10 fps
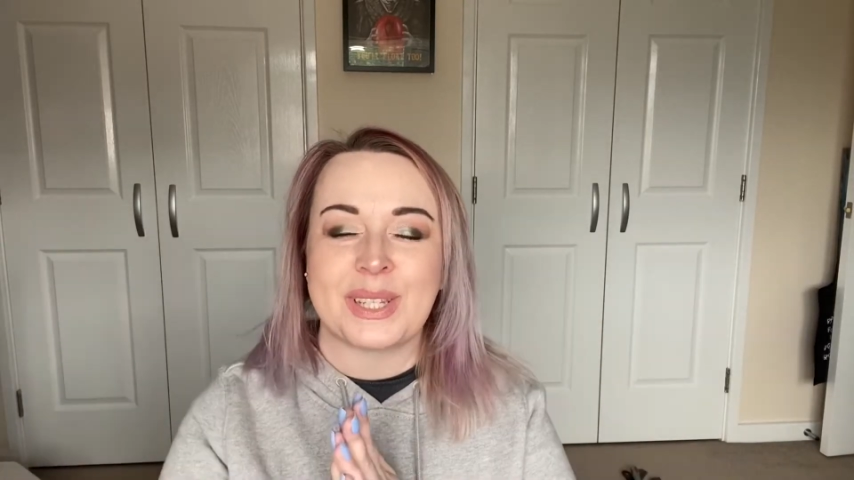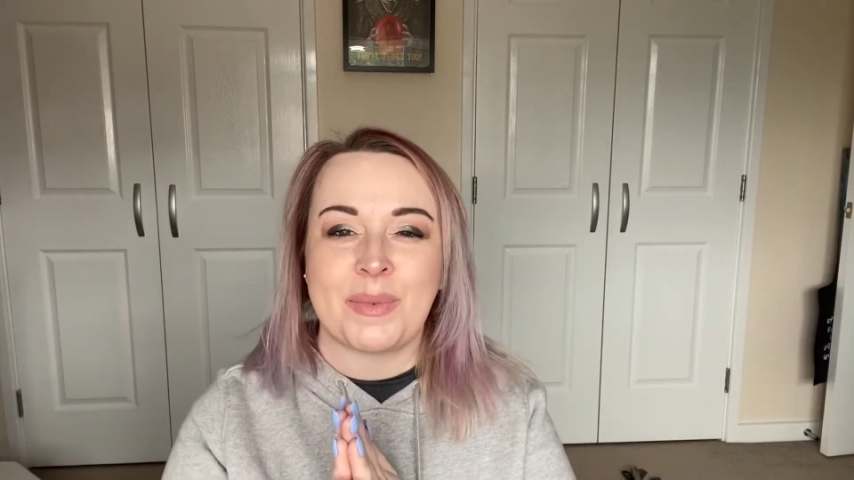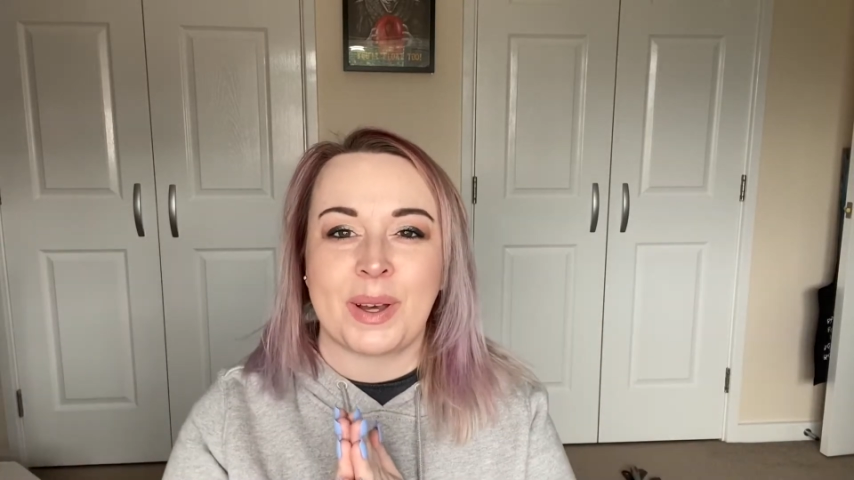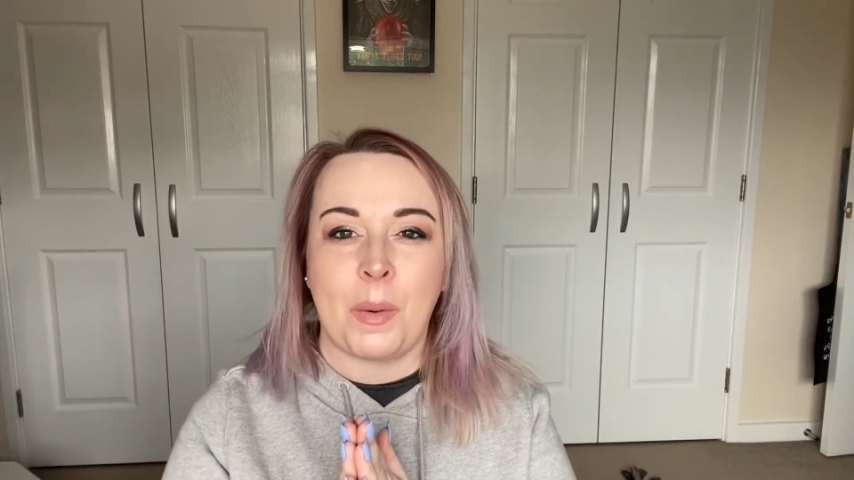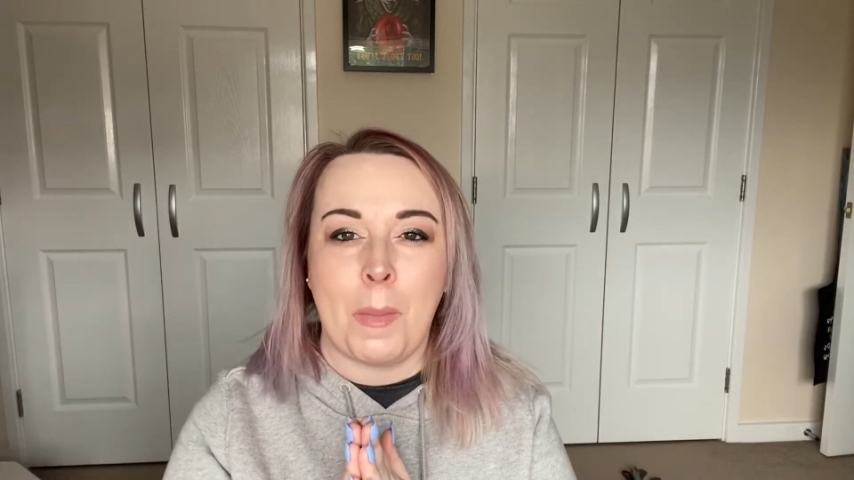and
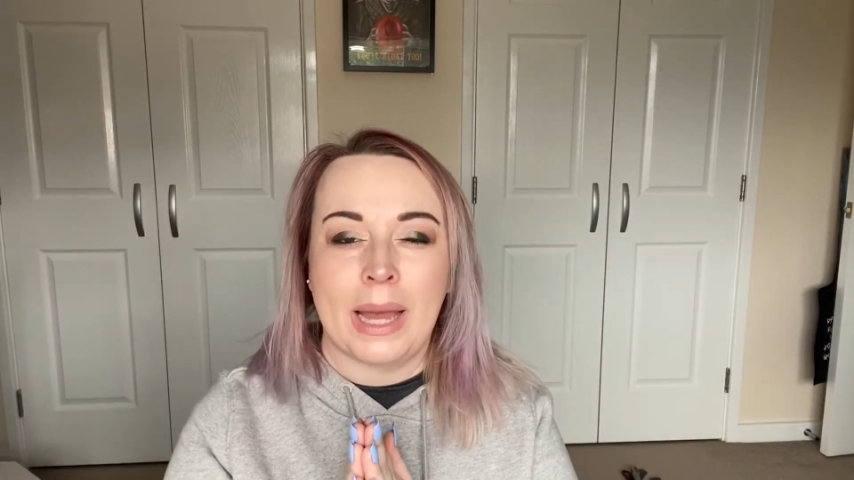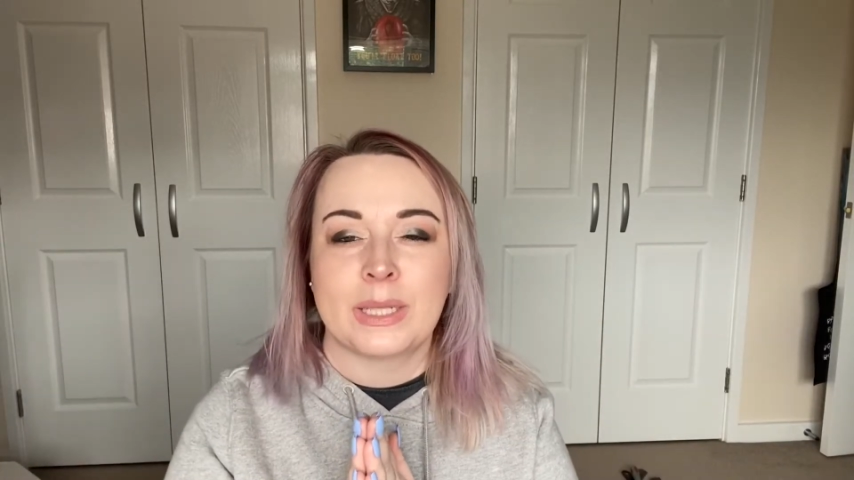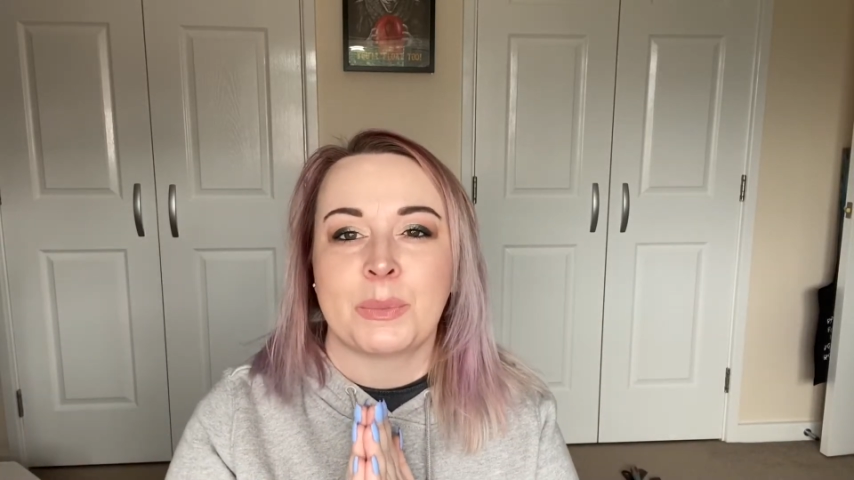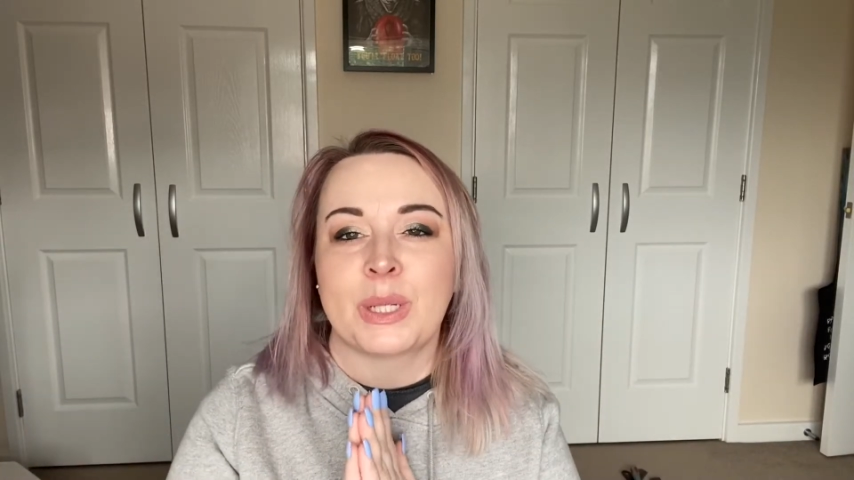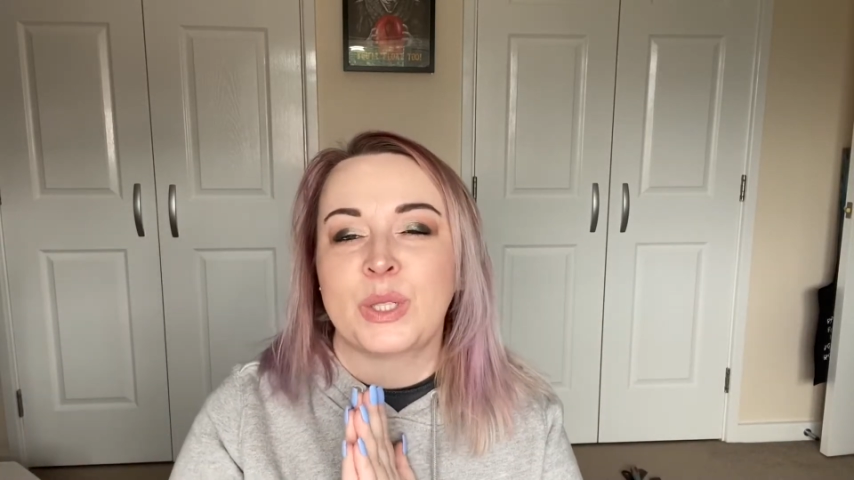welcome back
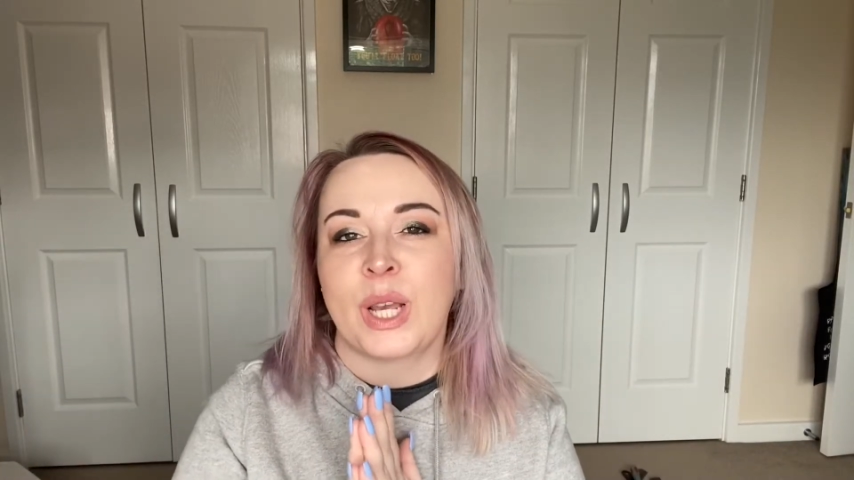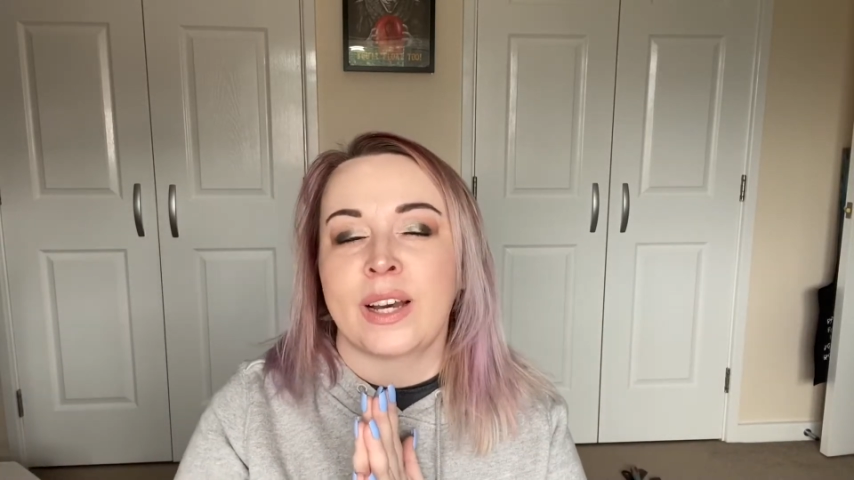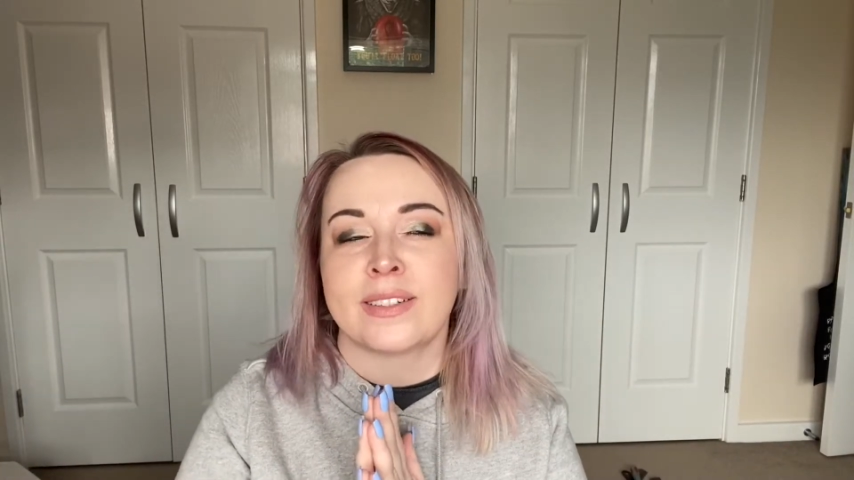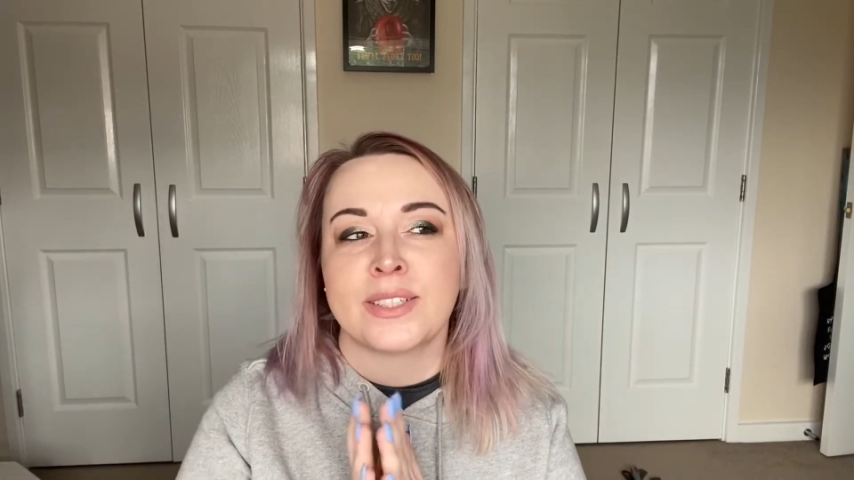to my channel.